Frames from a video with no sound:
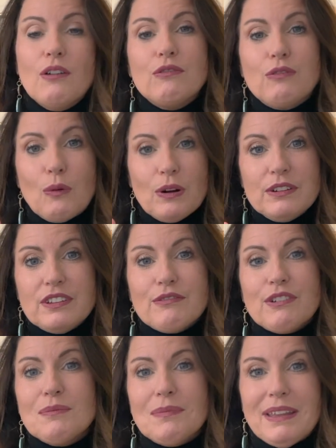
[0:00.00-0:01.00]
4
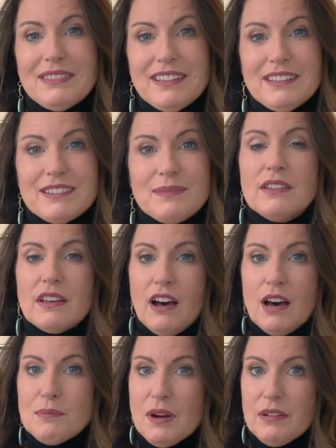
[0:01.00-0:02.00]
different methods: the
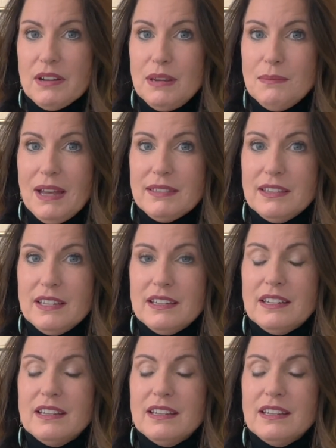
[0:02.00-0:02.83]
Konmari method,